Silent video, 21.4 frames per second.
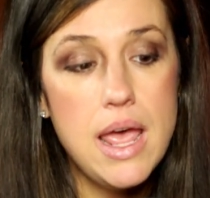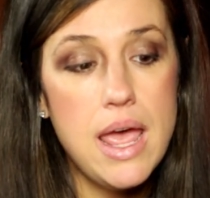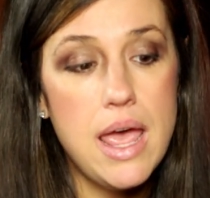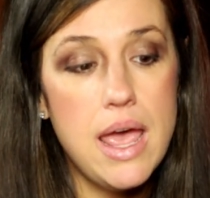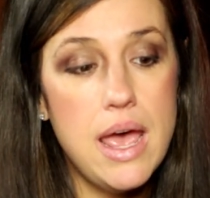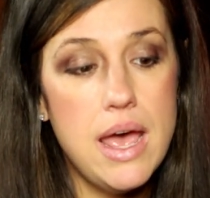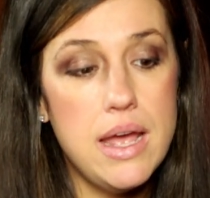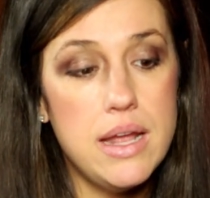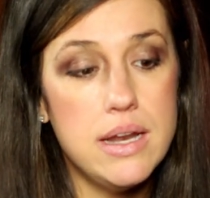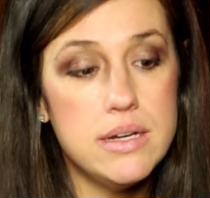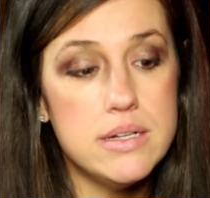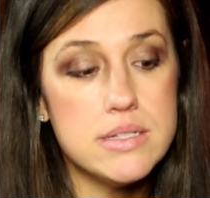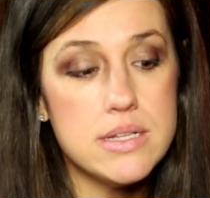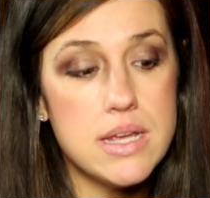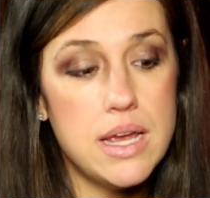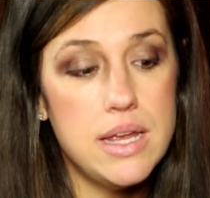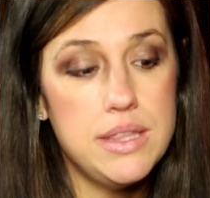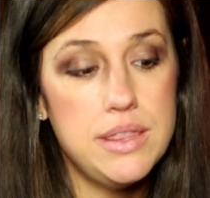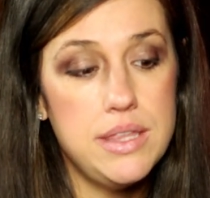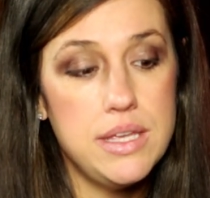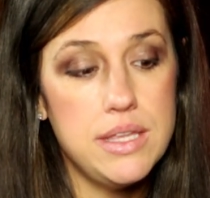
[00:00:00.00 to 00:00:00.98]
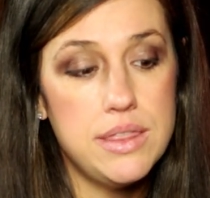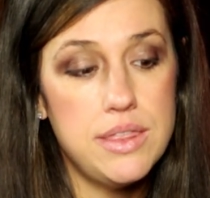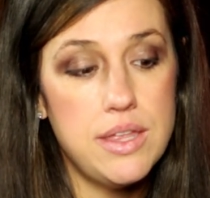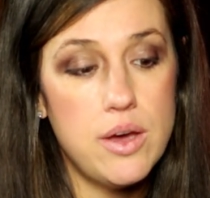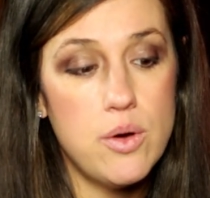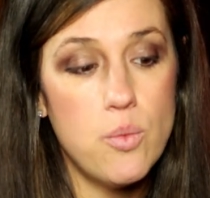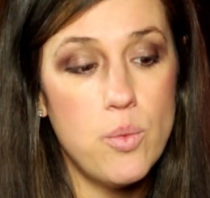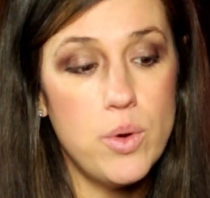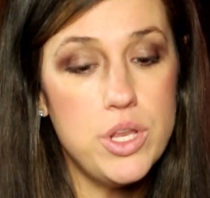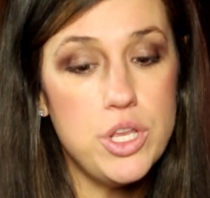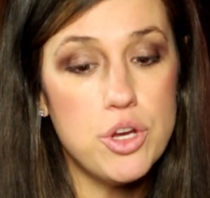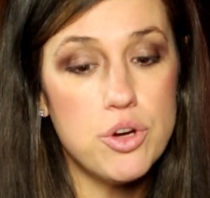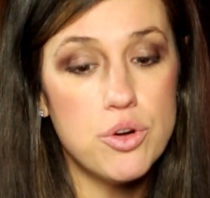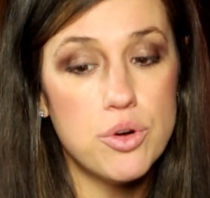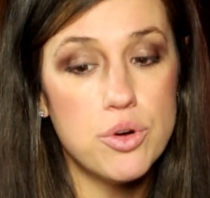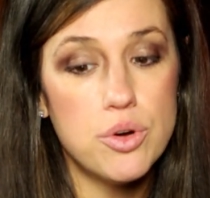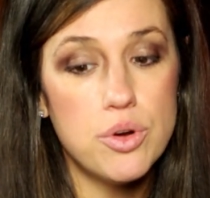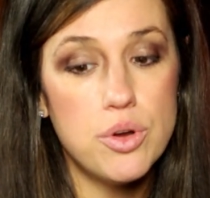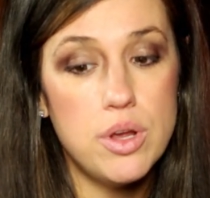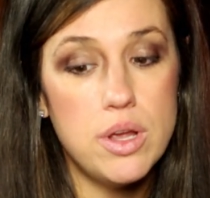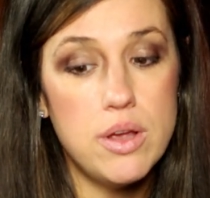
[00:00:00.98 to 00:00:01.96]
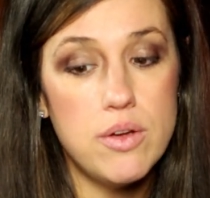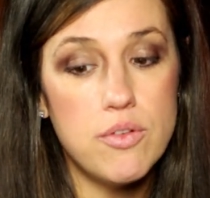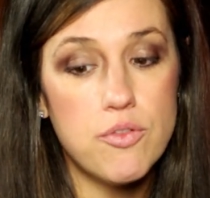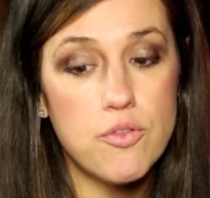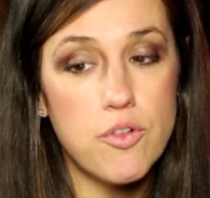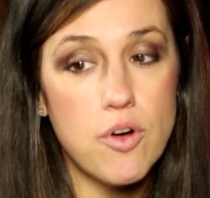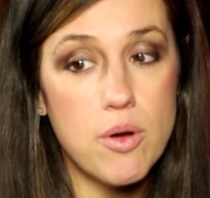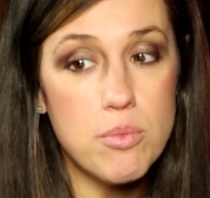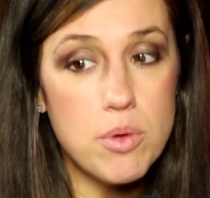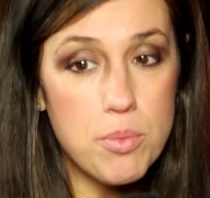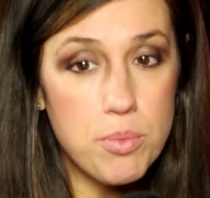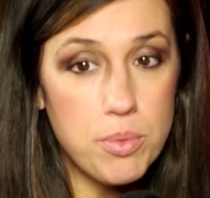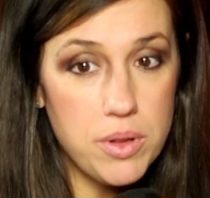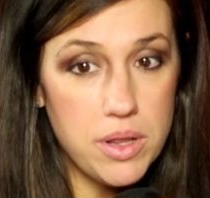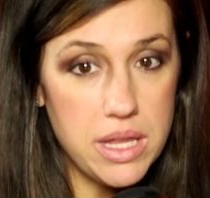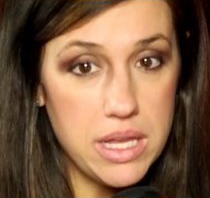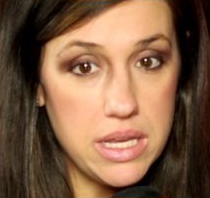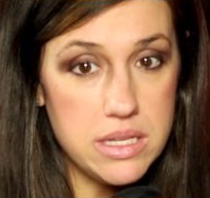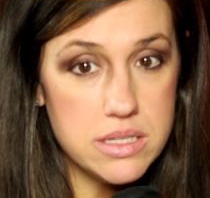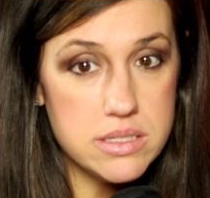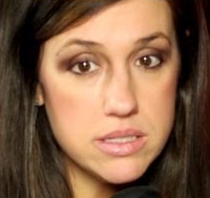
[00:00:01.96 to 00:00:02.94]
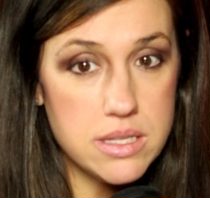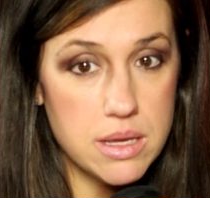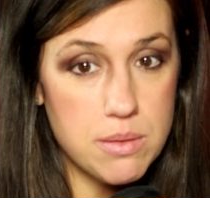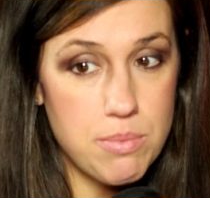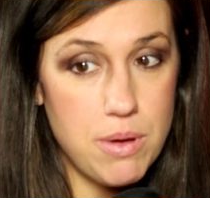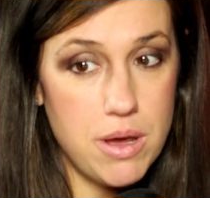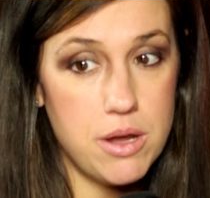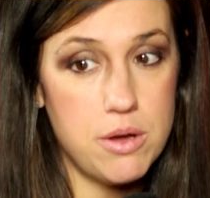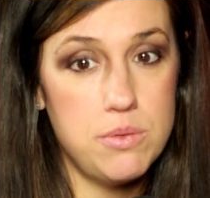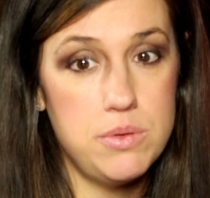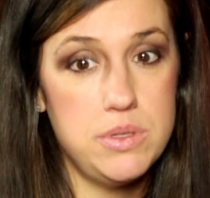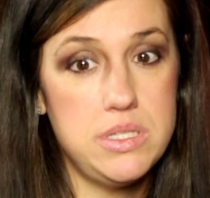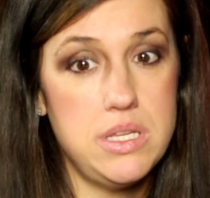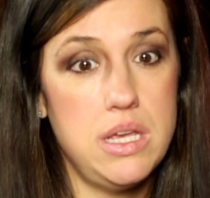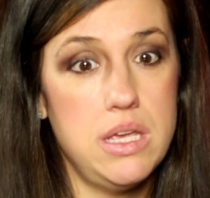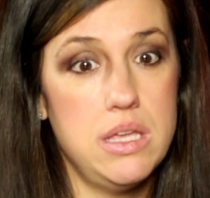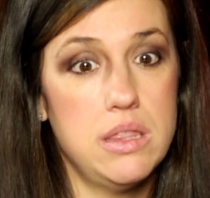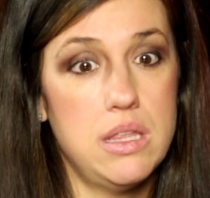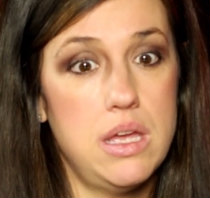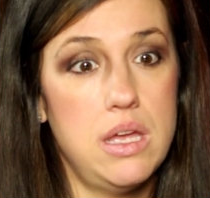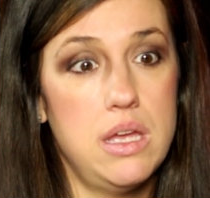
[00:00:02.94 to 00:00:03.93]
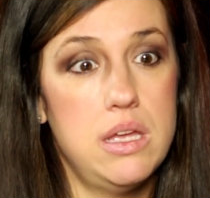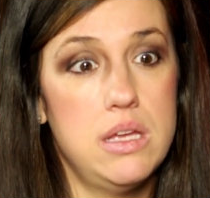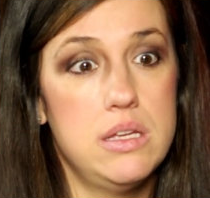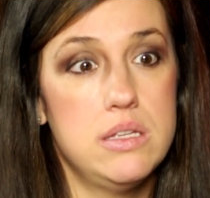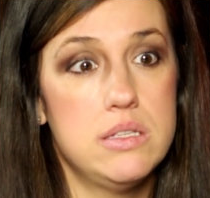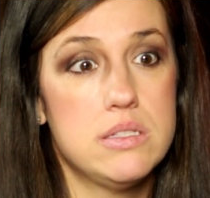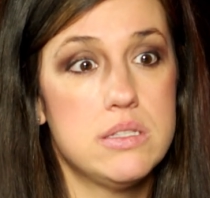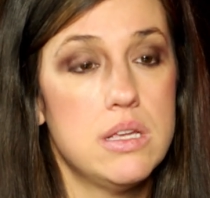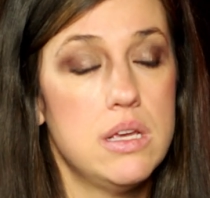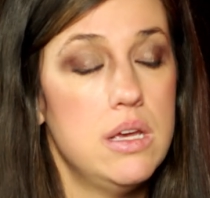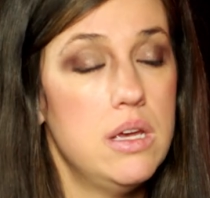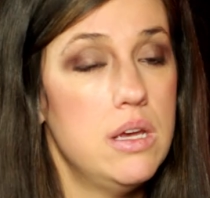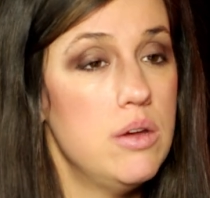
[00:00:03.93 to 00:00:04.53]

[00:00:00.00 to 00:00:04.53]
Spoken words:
And I think that when you're from a place like Becca was saying that has